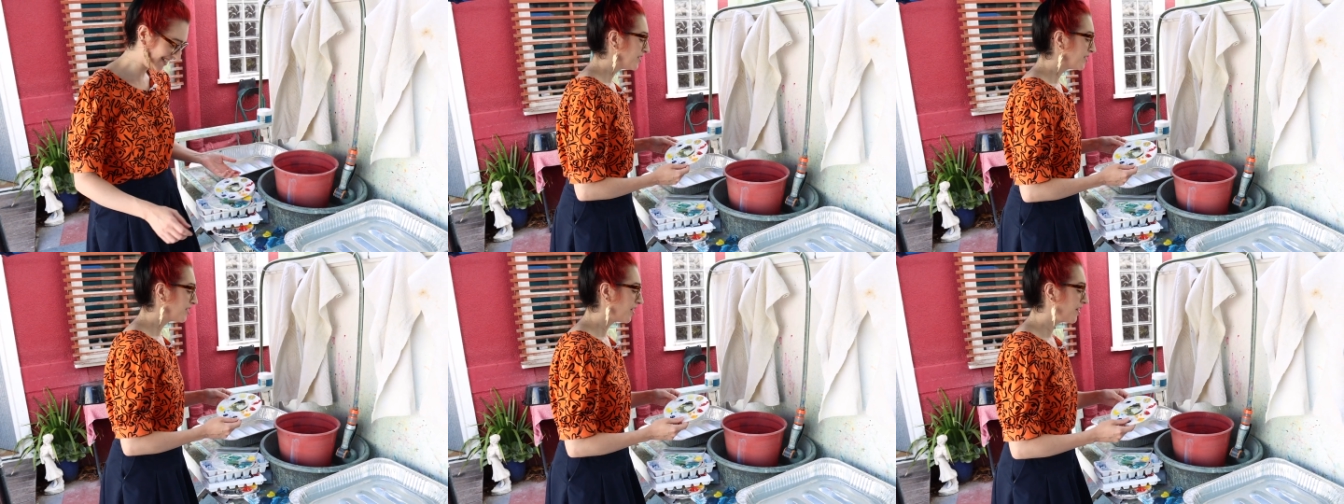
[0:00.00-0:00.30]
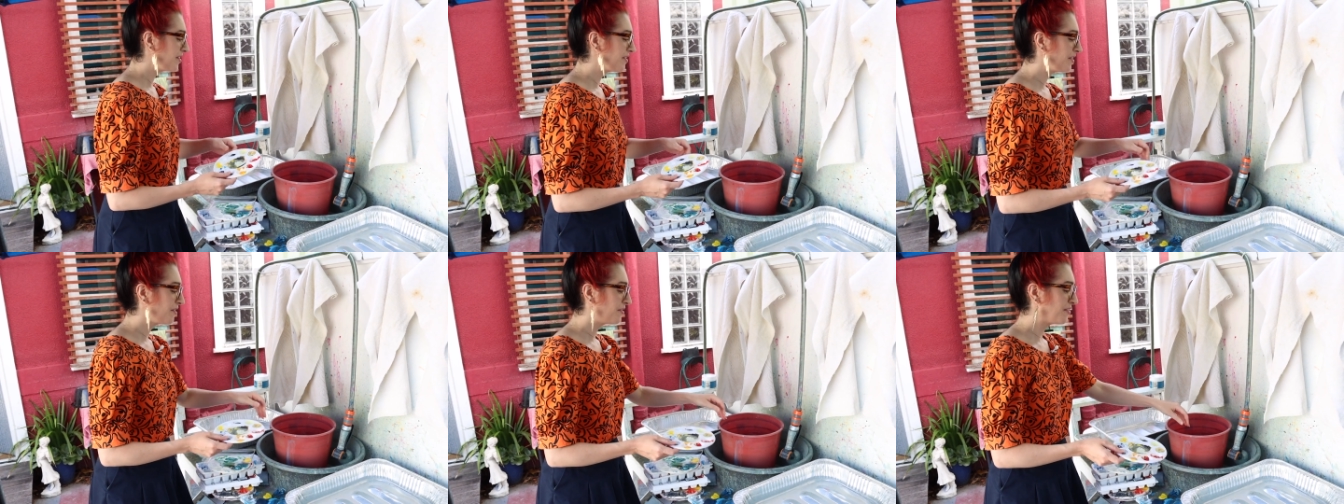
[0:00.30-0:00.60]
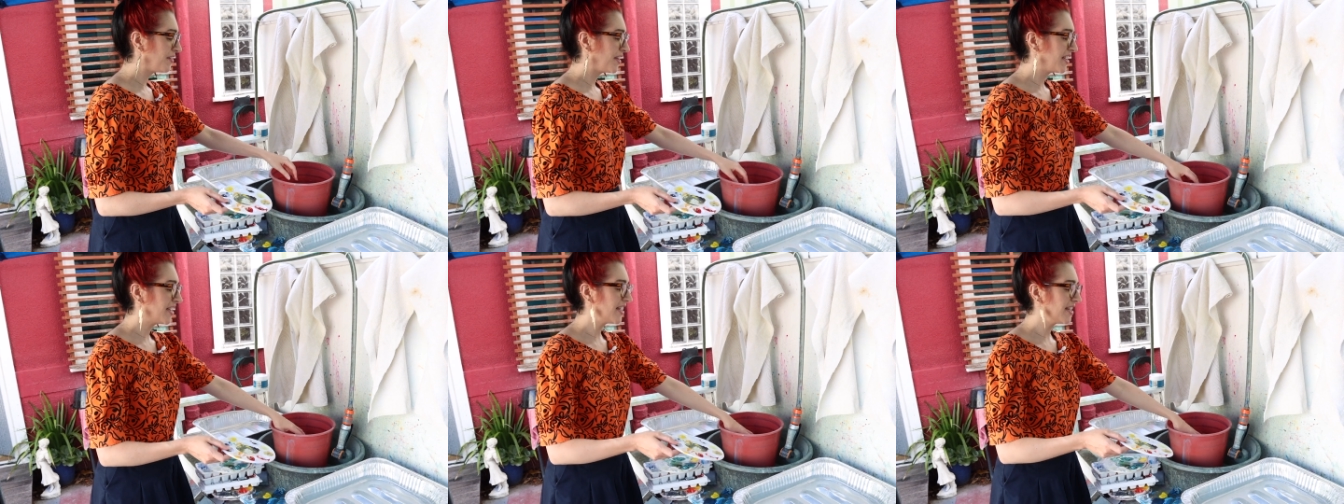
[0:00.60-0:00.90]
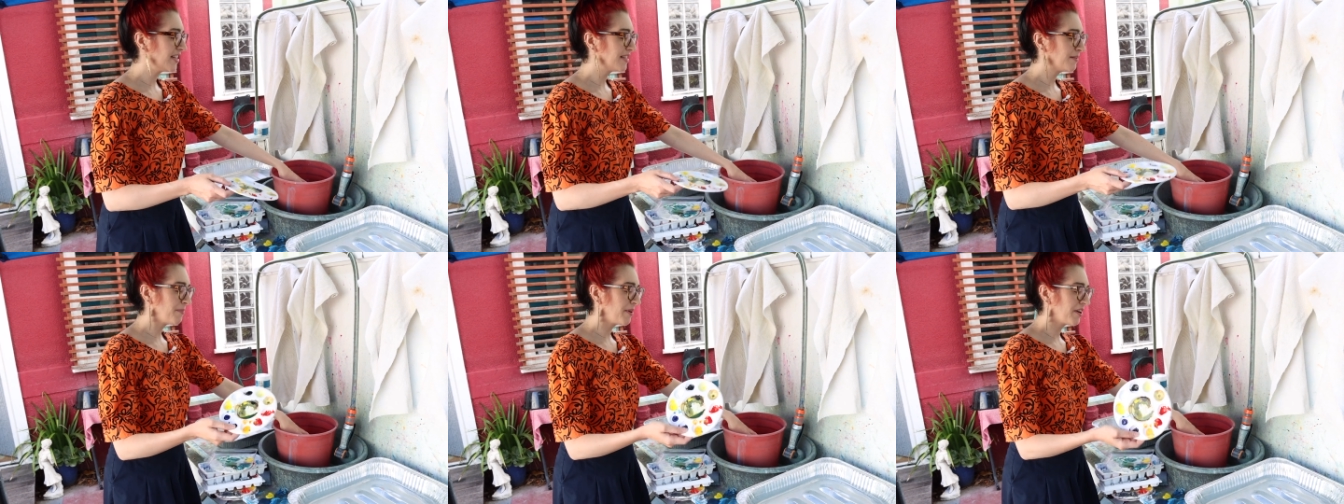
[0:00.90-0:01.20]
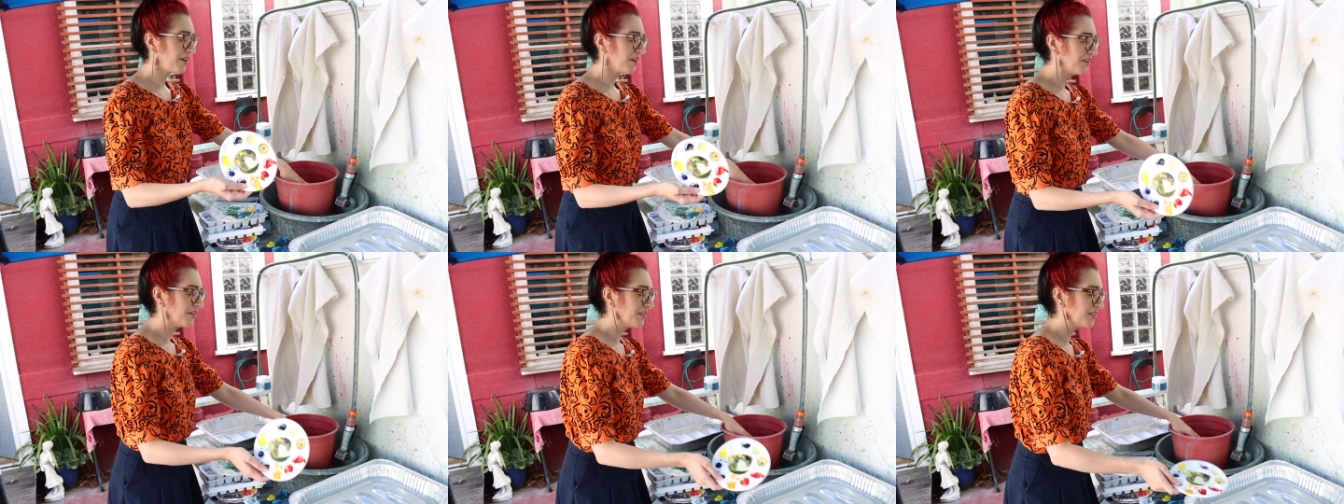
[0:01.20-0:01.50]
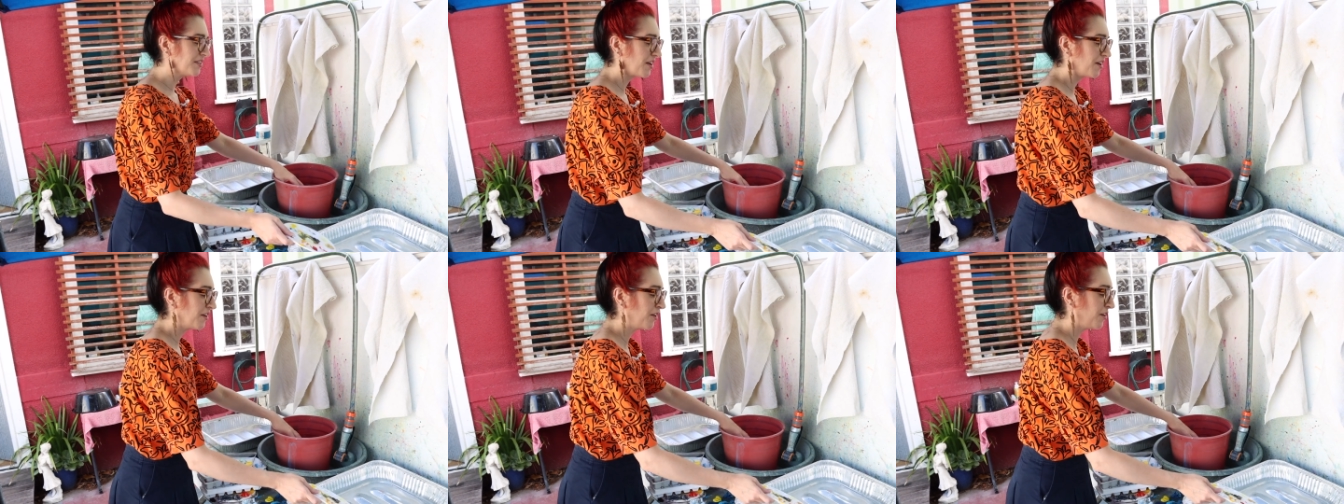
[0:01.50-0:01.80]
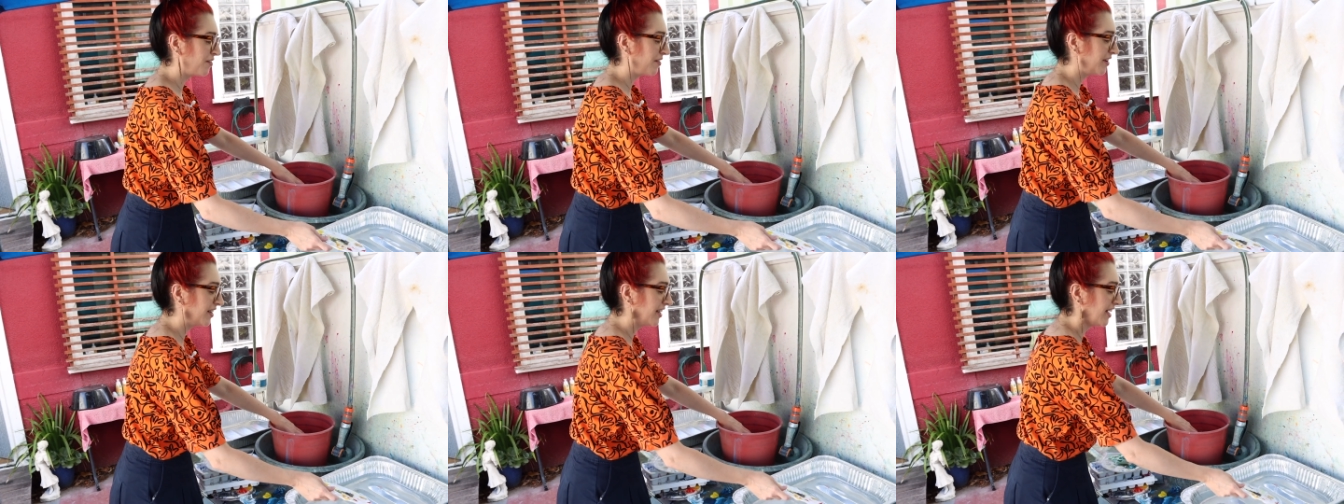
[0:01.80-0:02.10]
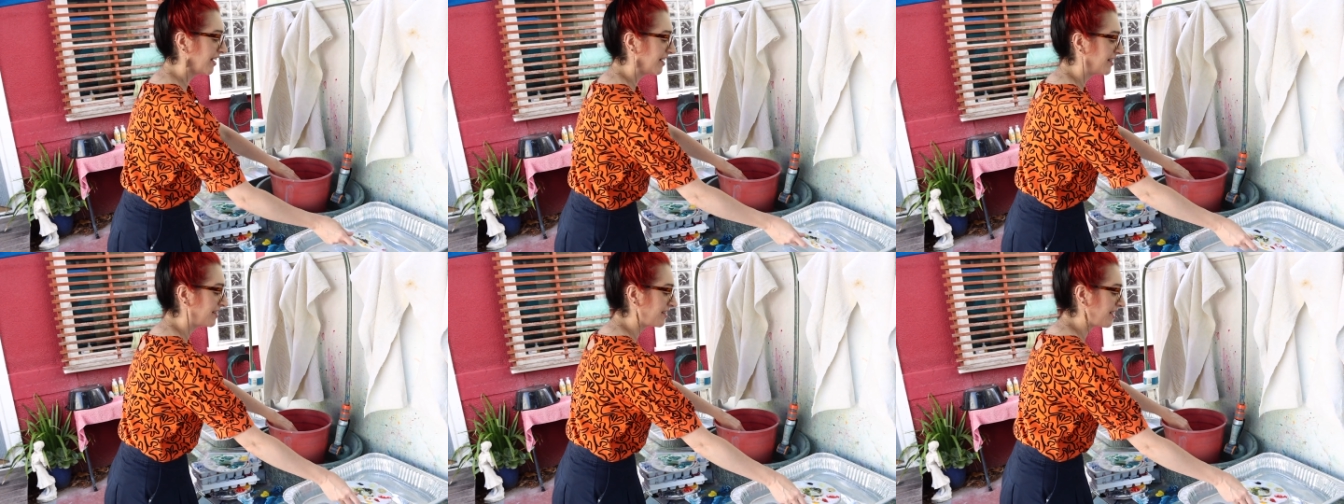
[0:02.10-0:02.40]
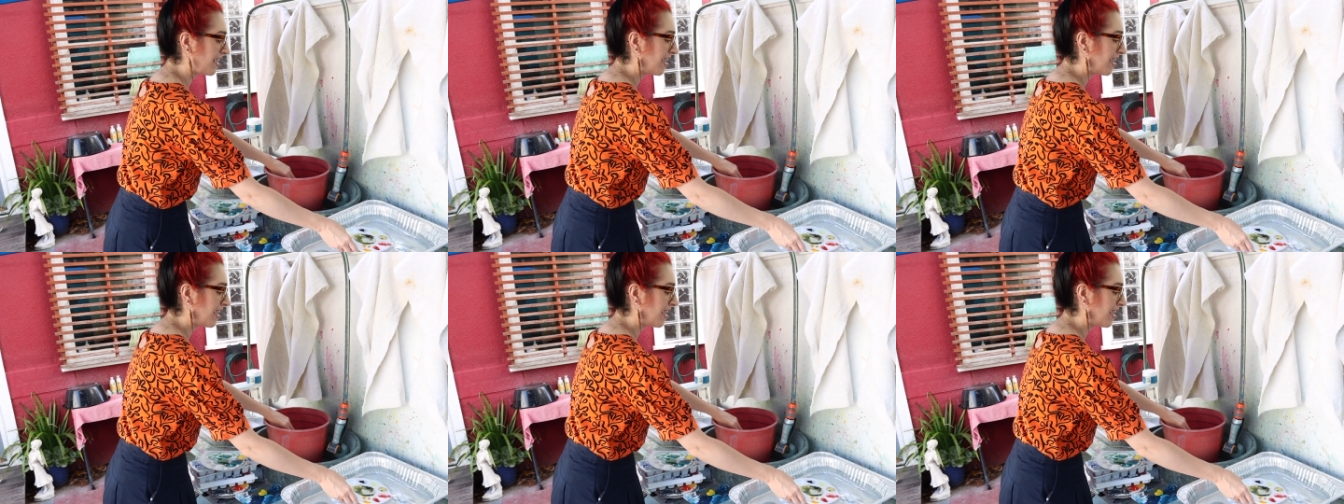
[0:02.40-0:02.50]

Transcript: So the thing is, because acrylics